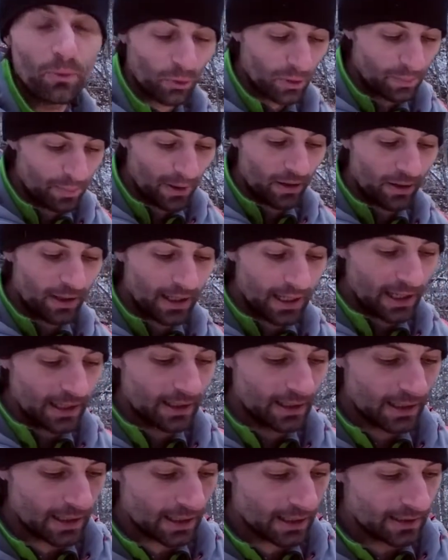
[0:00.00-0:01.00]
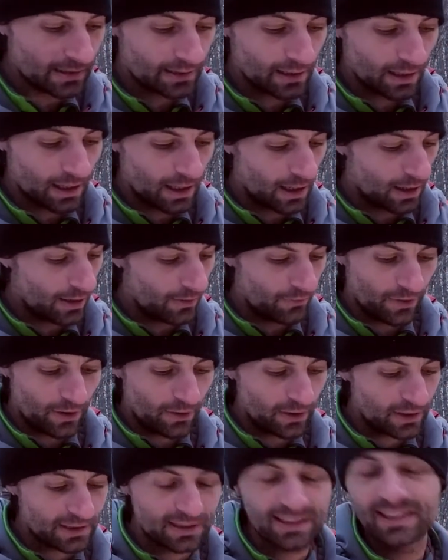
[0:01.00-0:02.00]
repair kit. It's
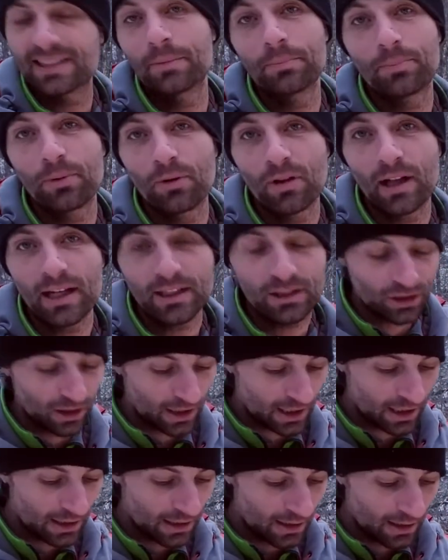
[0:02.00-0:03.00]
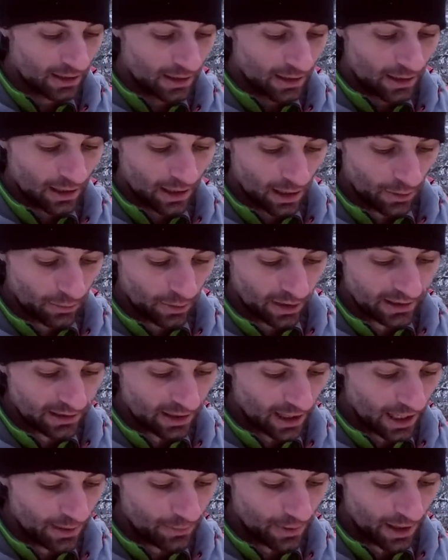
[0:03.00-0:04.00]
very simple actually. With
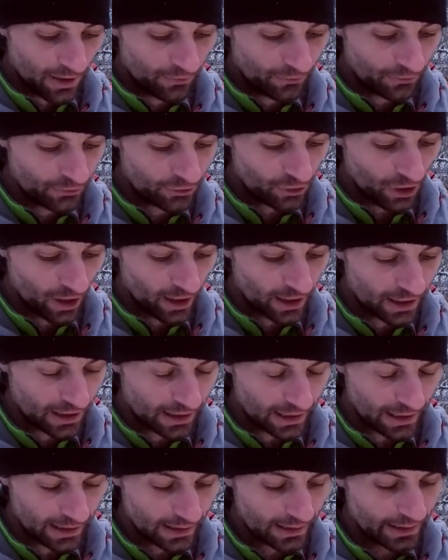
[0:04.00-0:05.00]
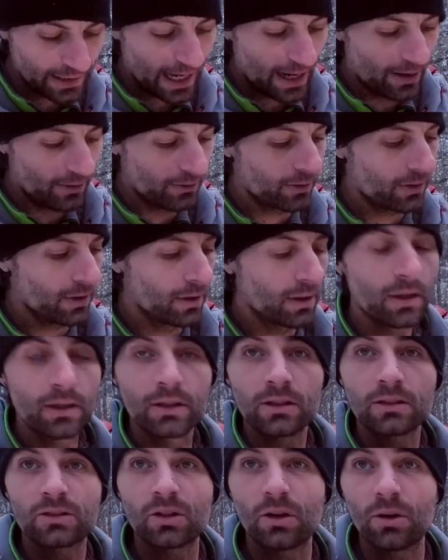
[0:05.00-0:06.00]
time I've shrunk it down.
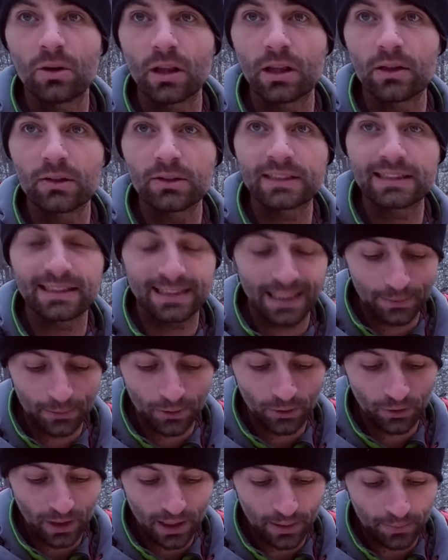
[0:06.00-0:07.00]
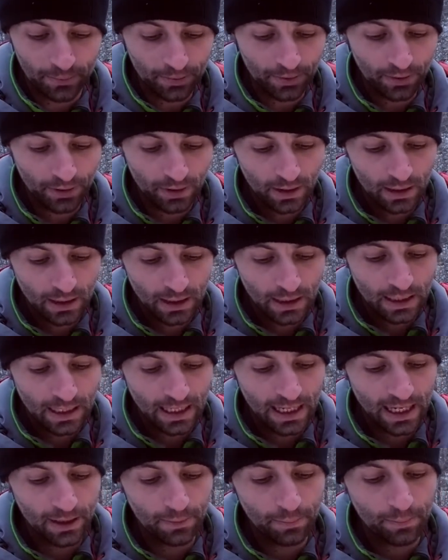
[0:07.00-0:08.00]
So a little seam grip
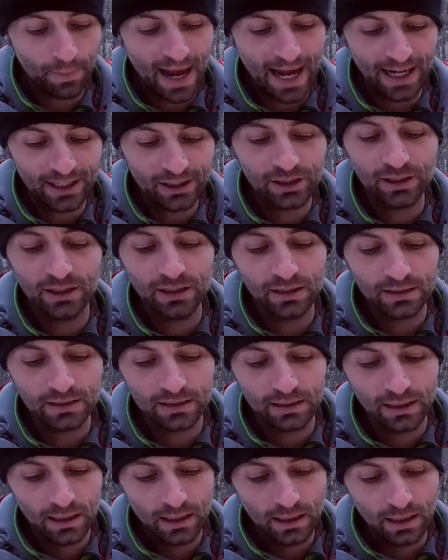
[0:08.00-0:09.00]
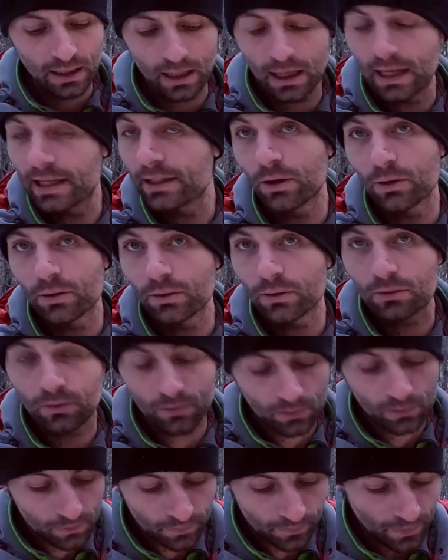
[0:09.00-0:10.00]
and patches. I don't
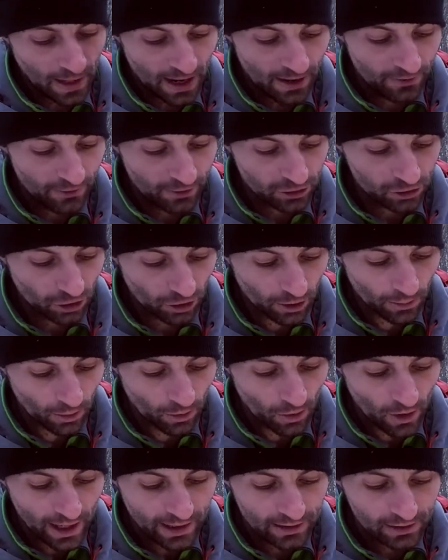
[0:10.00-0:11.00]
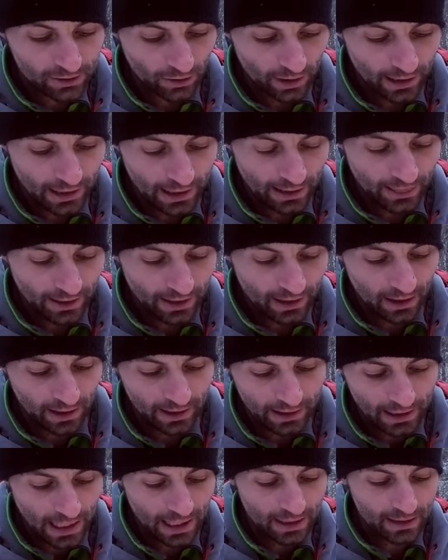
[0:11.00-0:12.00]
have a thermarest or anything
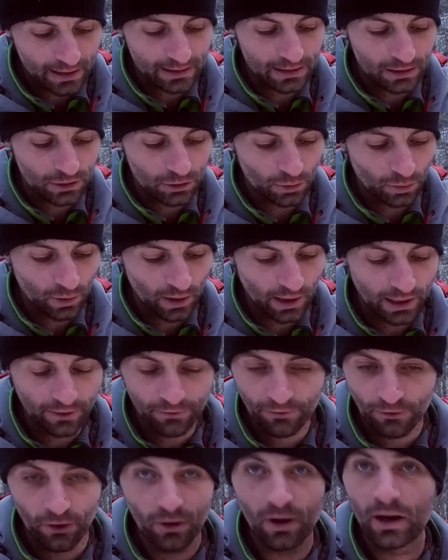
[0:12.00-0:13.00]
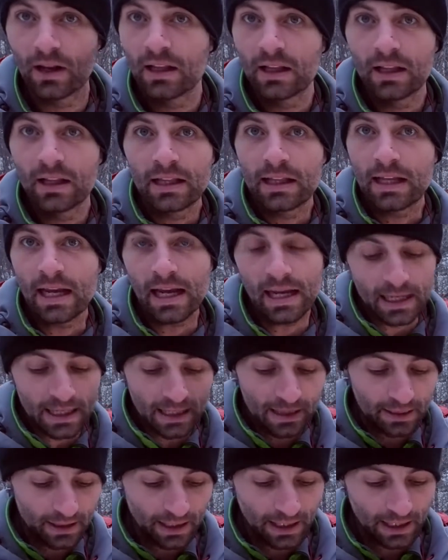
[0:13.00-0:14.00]
like that. This is really for
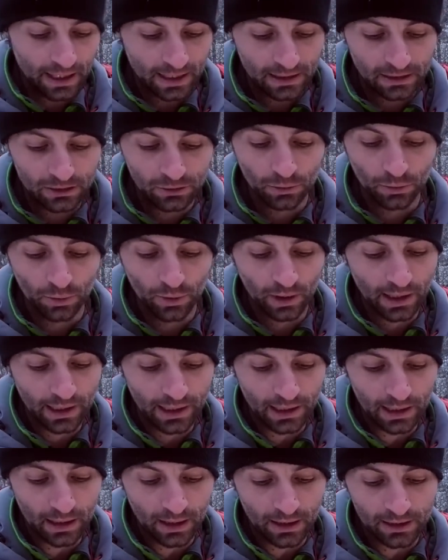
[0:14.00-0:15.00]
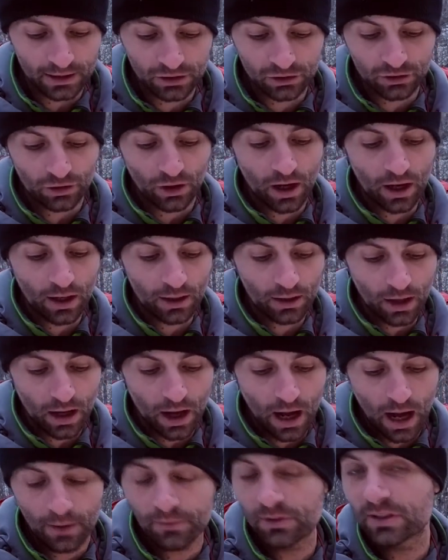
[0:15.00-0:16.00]
anything. It's really strong.
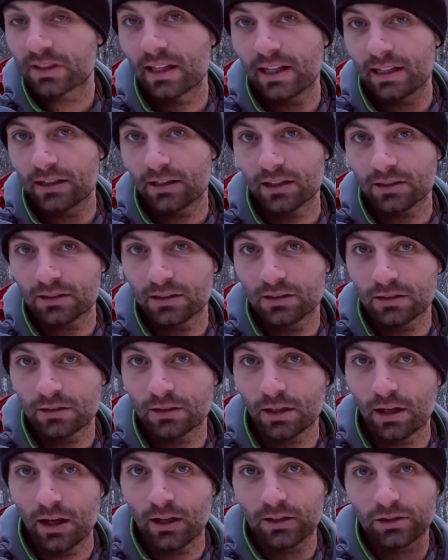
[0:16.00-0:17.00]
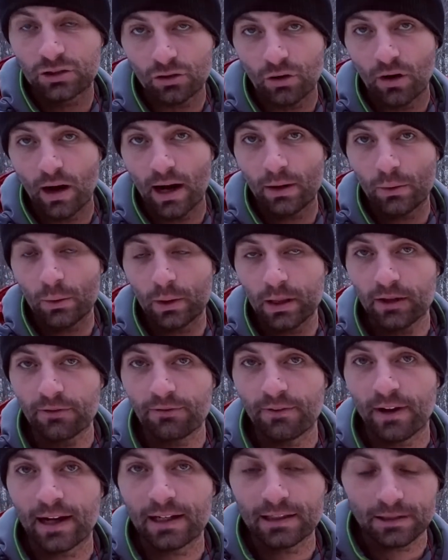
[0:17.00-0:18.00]
Obviously it doesn't dry really
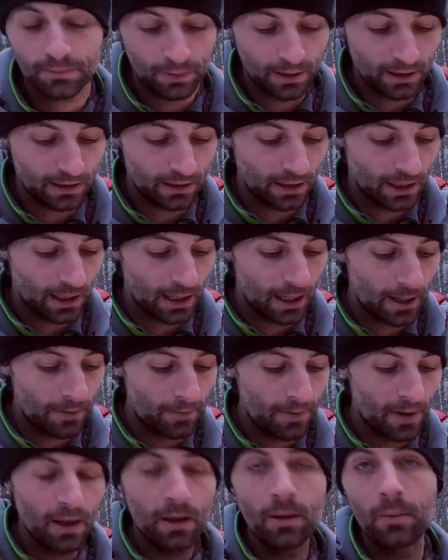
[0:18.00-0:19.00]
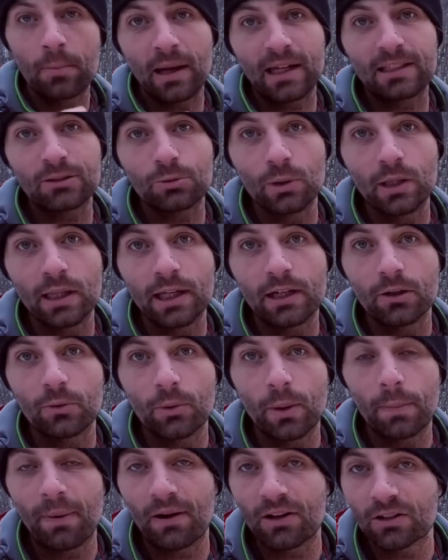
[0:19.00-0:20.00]
fast, but makes really good
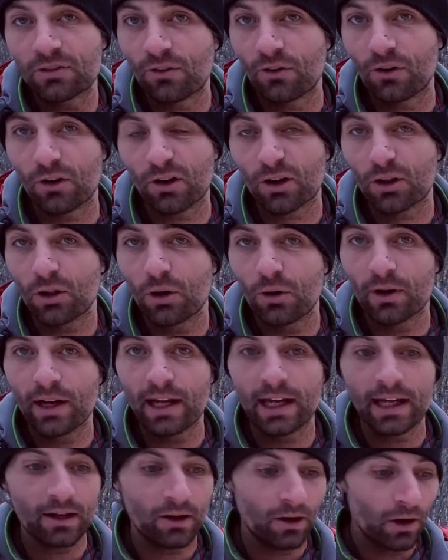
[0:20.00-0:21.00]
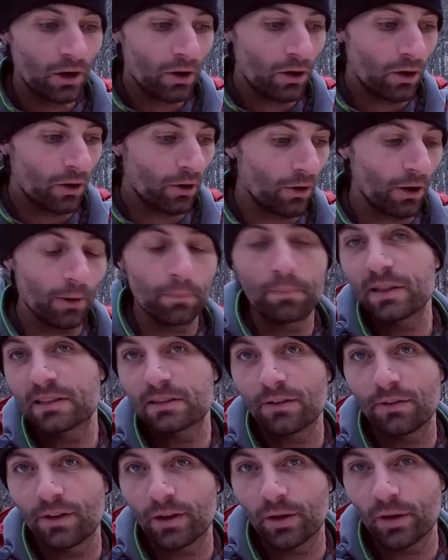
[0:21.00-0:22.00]
repairs for your clothing or a piece of